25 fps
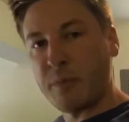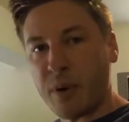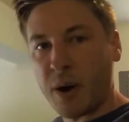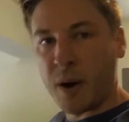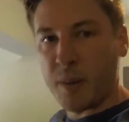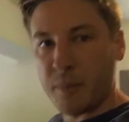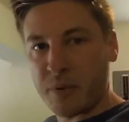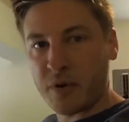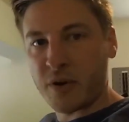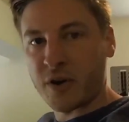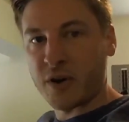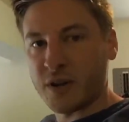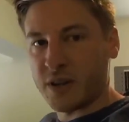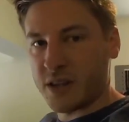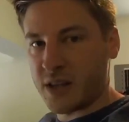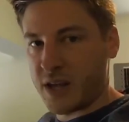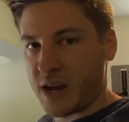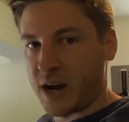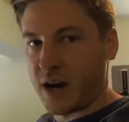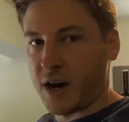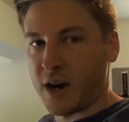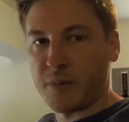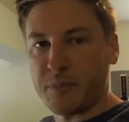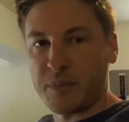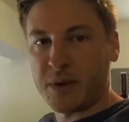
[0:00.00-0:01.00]
bumper in
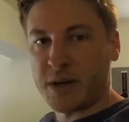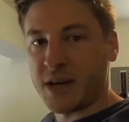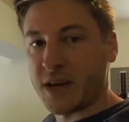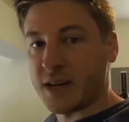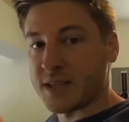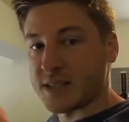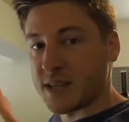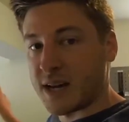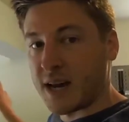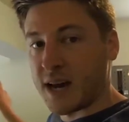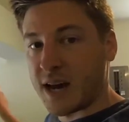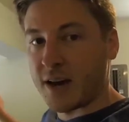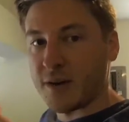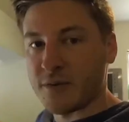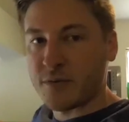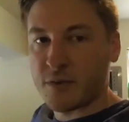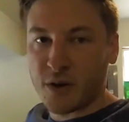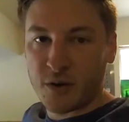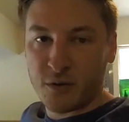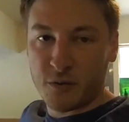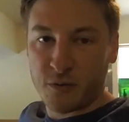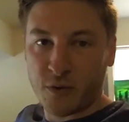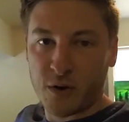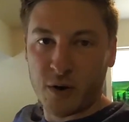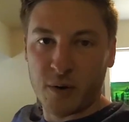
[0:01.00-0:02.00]
there because I have
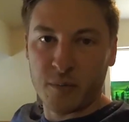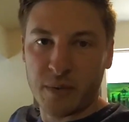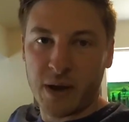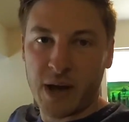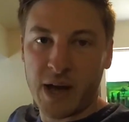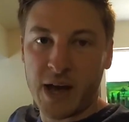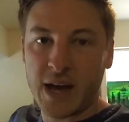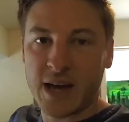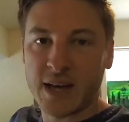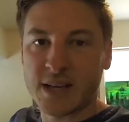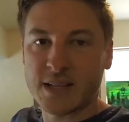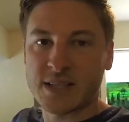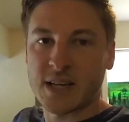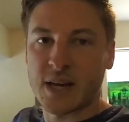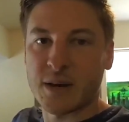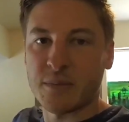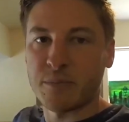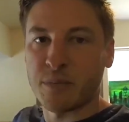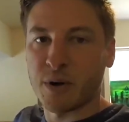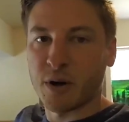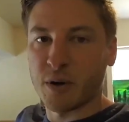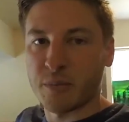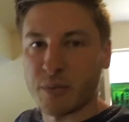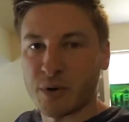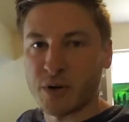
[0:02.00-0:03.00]
a front
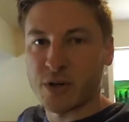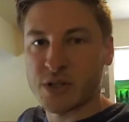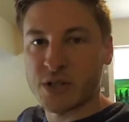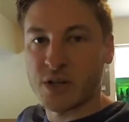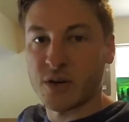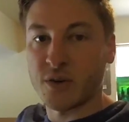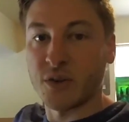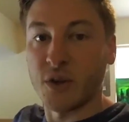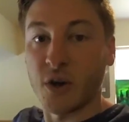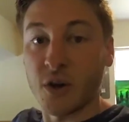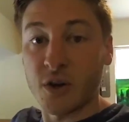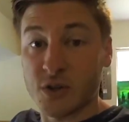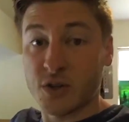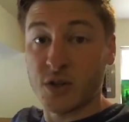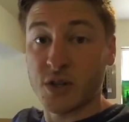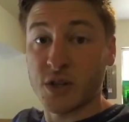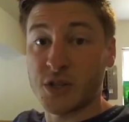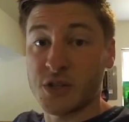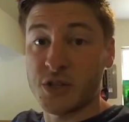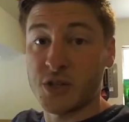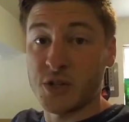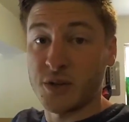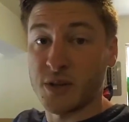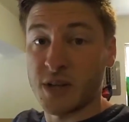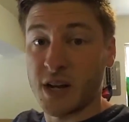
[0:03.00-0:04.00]
ASM bumper. So those are the
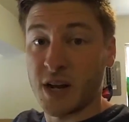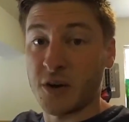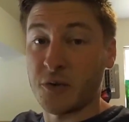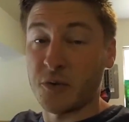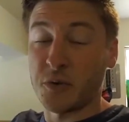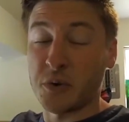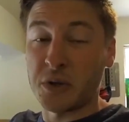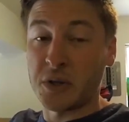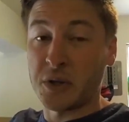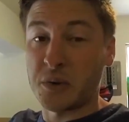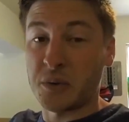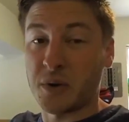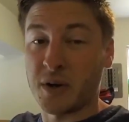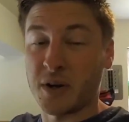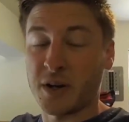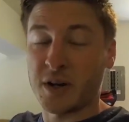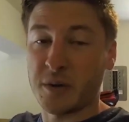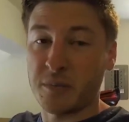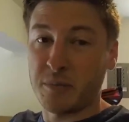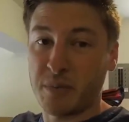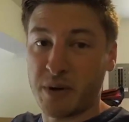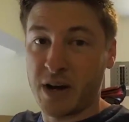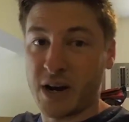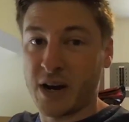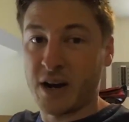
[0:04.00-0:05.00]
two that I really want to
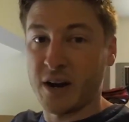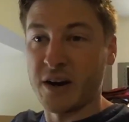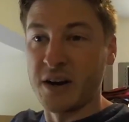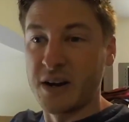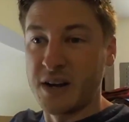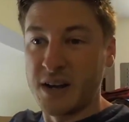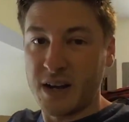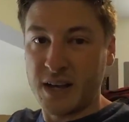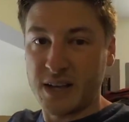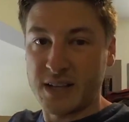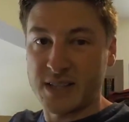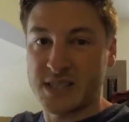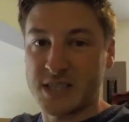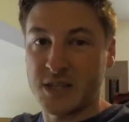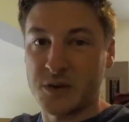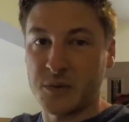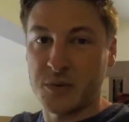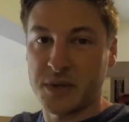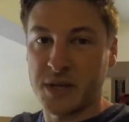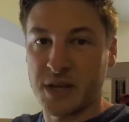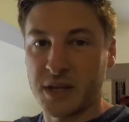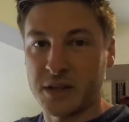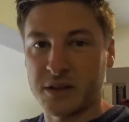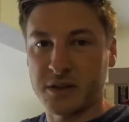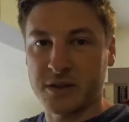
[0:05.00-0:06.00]
compare and see
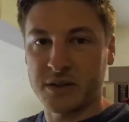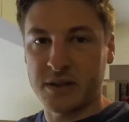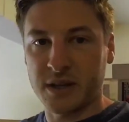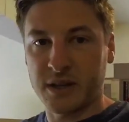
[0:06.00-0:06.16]
what they look